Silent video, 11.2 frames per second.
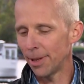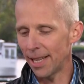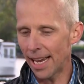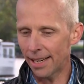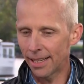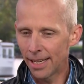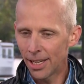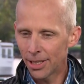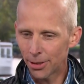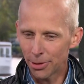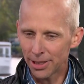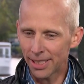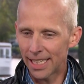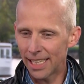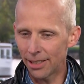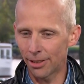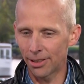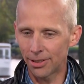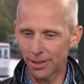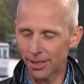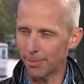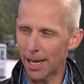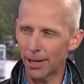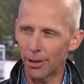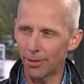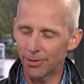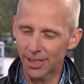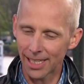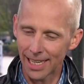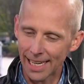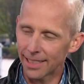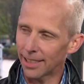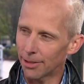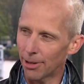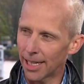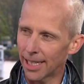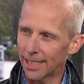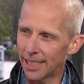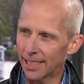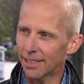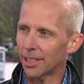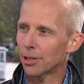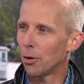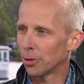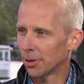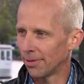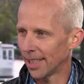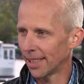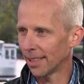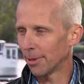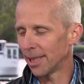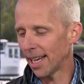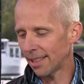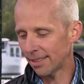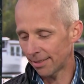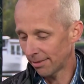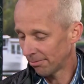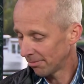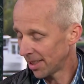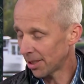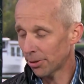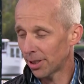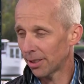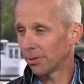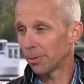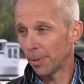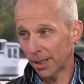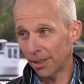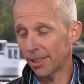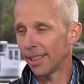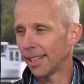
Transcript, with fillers: And that, so it's here. It's just a matter of selecting the right ideas and cultivating them. And that's, the ecosystem's been good at